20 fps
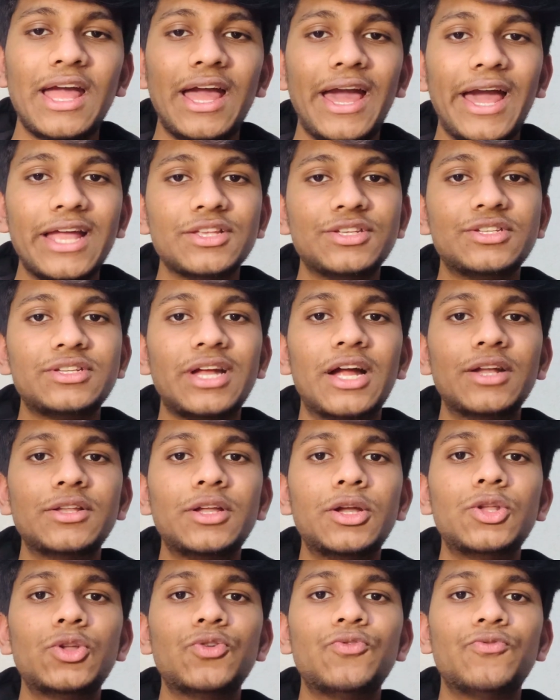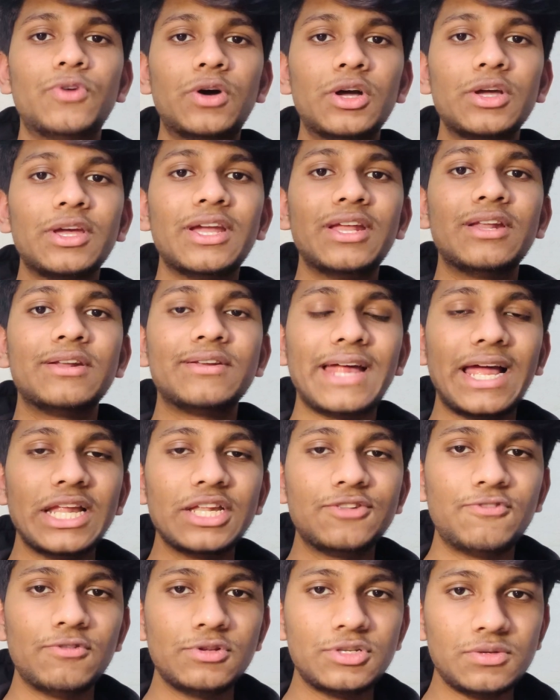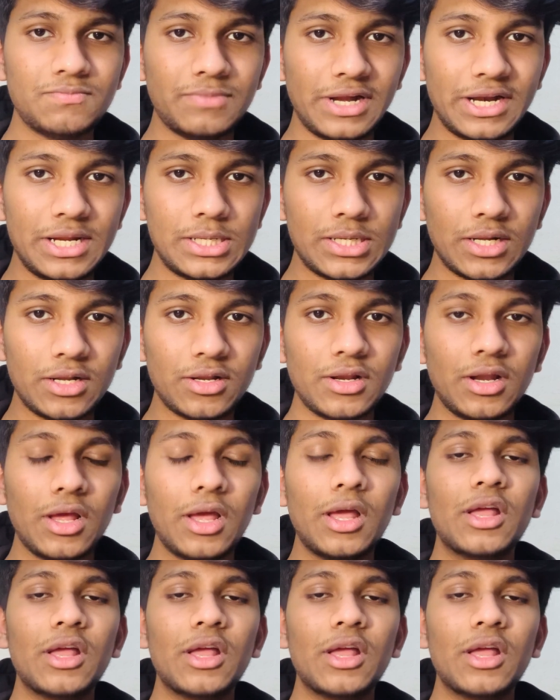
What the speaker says: and started to work in transfusion medicine